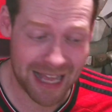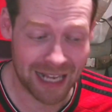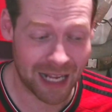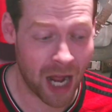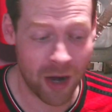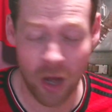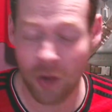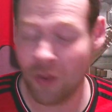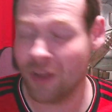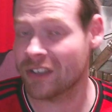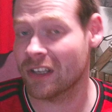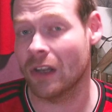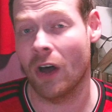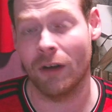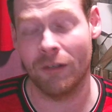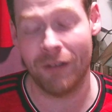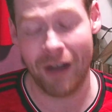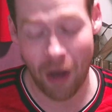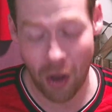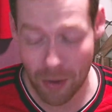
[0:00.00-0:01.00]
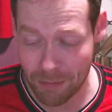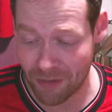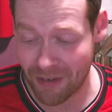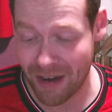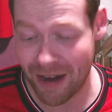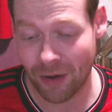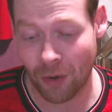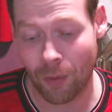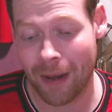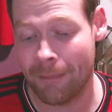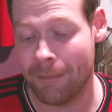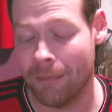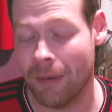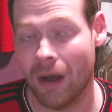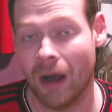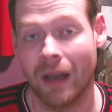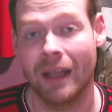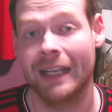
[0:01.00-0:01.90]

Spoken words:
I know there's a lot of hype around Kwanbala.